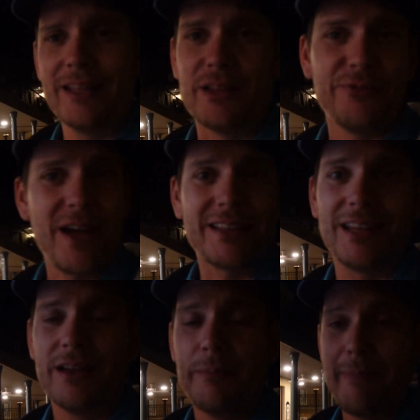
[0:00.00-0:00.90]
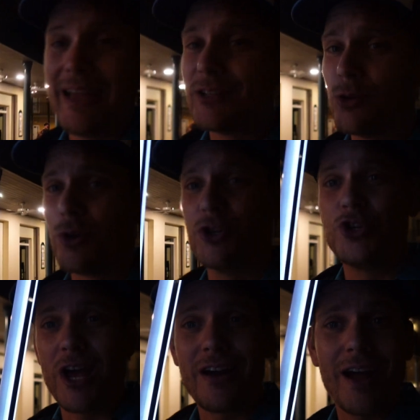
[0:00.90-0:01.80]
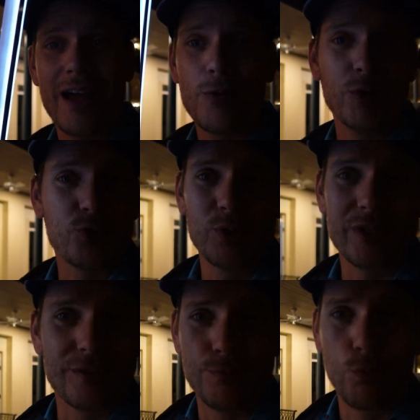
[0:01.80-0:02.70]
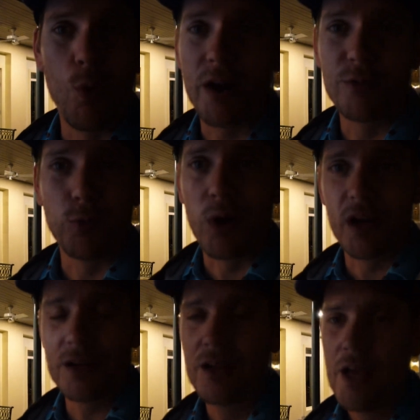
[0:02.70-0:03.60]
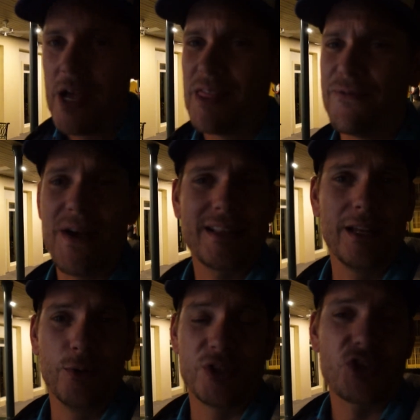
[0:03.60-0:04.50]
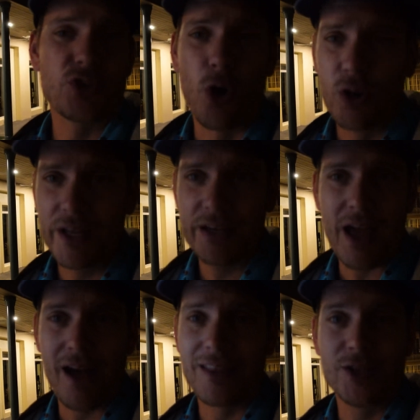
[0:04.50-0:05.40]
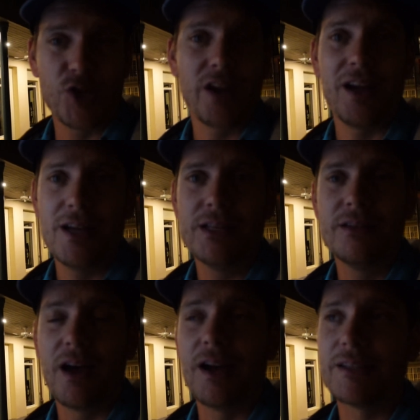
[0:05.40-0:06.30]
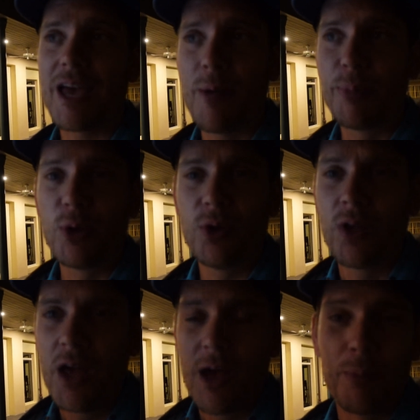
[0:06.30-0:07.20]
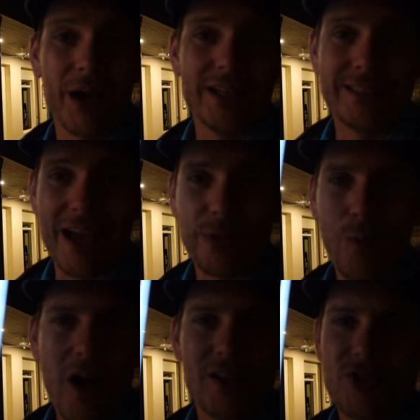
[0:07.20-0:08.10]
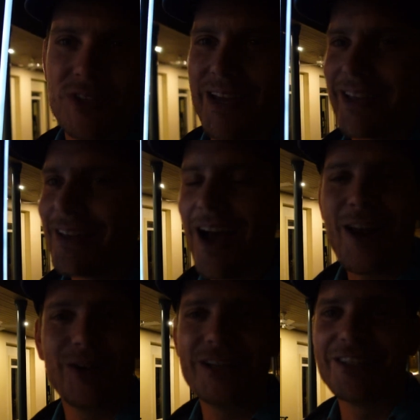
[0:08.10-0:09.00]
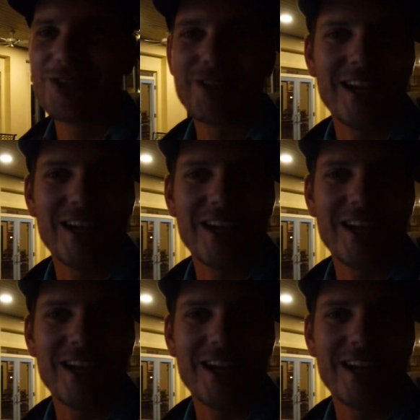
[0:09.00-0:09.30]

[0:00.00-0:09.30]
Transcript: it, the fact that a Mandalore Jedi, which was one of one, the fact that it was stolen out of the Jedi temple by Death Watch, like, it's just